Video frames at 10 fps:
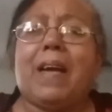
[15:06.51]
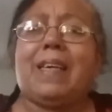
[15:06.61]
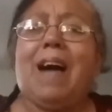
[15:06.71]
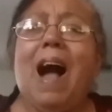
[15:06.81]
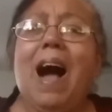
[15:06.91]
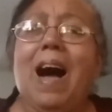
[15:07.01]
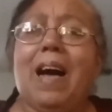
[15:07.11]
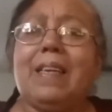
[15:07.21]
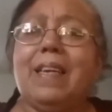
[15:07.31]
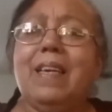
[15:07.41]
My
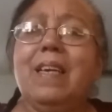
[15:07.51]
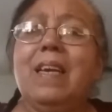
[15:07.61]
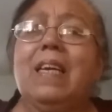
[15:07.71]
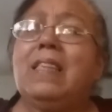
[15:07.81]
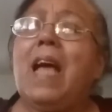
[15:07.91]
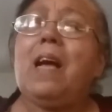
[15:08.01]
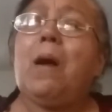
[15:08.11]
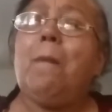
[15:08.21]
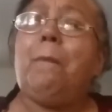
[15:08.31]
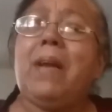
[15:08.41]
God, they
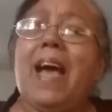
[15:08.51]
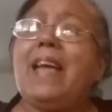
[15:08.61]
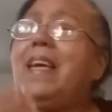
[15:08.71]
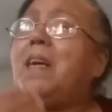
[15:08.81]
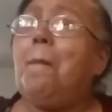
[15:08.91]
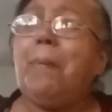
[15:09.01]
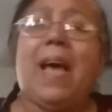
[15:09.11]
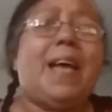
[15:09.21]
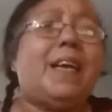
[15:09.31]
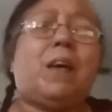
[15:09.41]
complain and
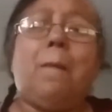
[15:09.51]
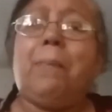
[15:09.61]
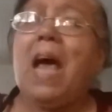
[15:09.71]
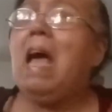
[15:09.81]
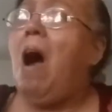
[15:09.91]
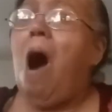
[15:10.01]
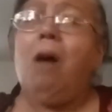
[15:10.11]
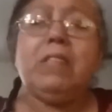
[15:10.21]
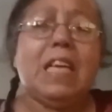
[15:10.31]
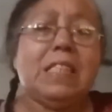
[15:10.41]
complain and complain.
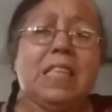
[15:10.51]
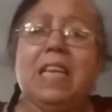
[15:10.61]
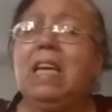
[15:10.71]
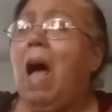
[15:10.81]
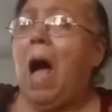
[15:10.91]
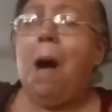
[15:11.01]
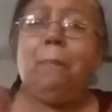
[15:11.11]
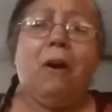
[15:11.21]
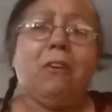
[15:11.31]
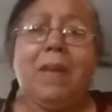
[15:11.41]
Oh, this is,
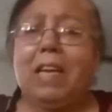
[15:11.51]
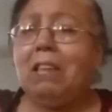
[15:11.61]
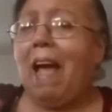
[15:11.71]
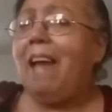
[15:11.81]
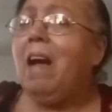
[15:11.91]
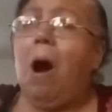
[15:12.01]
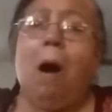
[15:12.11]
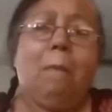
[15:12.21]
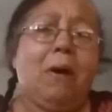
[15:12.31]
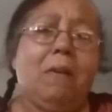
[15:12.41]
oh, Puerto Rico that,
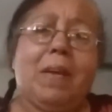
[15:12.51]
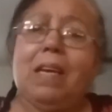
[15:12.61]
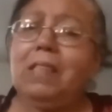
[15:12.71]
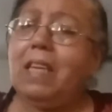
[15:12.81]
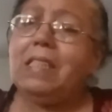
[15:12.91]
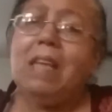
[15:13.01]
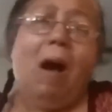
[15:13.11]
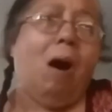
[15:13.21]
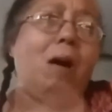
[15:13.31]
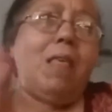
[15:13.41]
oh, Puerto Rico this,
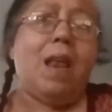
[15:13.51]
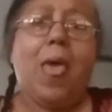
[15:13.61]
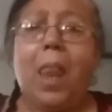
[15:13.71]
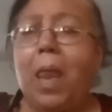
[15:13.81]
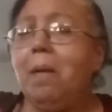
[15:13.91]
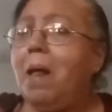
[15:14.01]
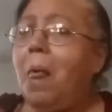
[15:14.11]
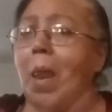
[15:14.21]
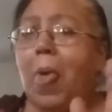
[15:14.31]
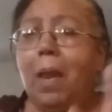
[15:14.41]
oh, blah, blah,
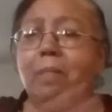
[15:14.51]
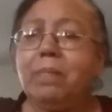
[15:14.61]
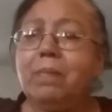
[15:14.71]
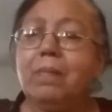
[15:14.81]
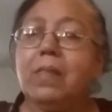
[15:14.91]
blah, blah.